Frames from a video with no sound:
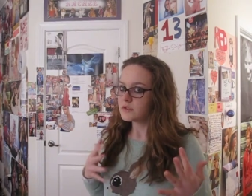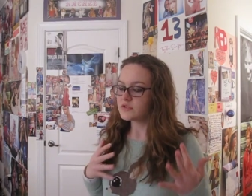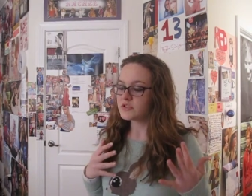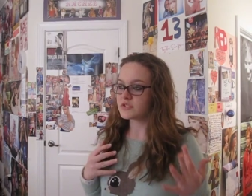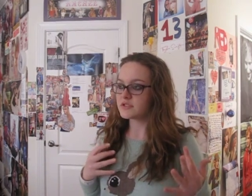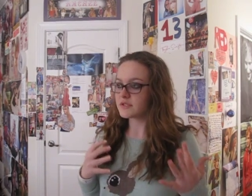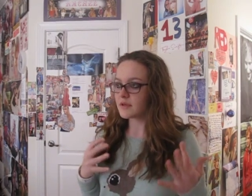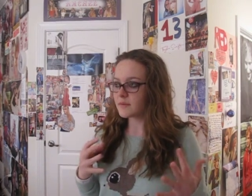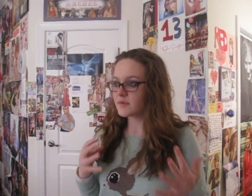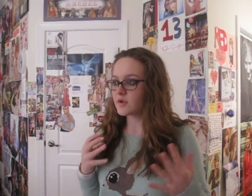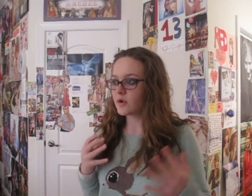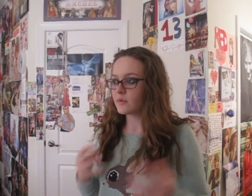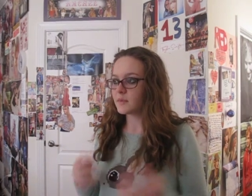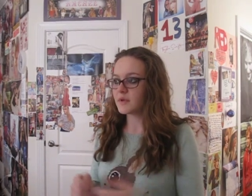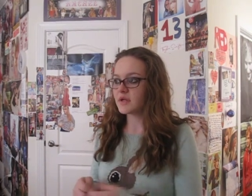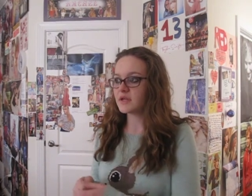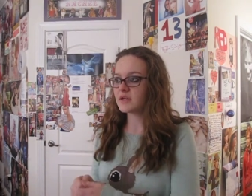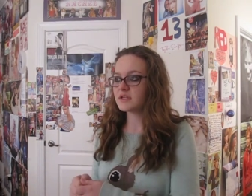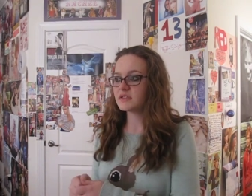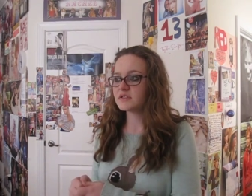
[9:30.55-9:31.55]
just let me
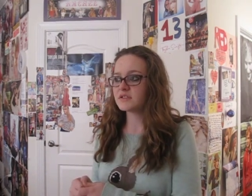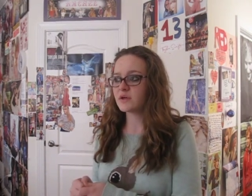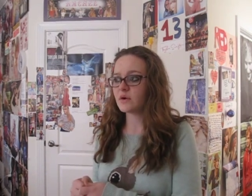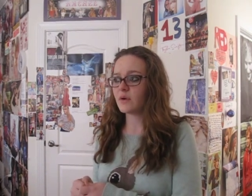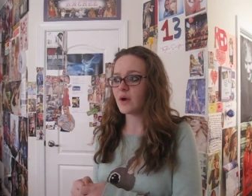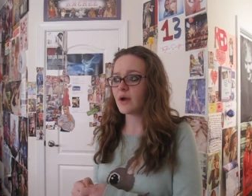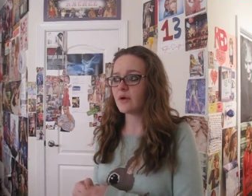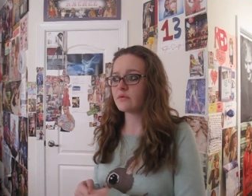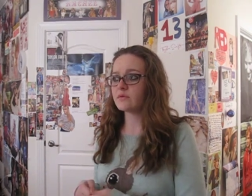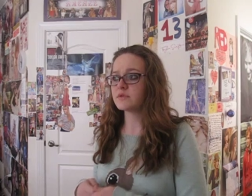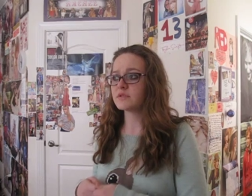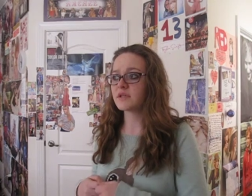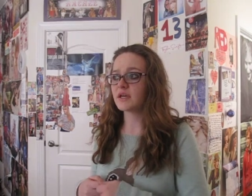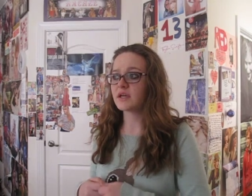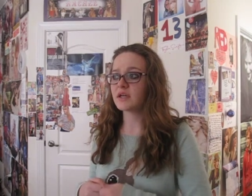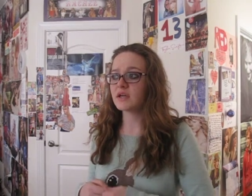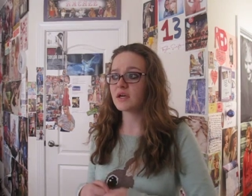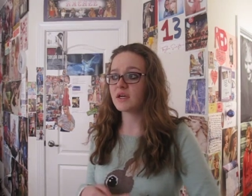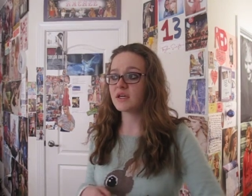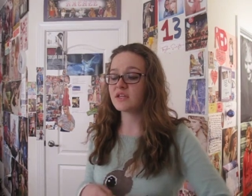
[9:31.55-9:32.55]
open it. So I was like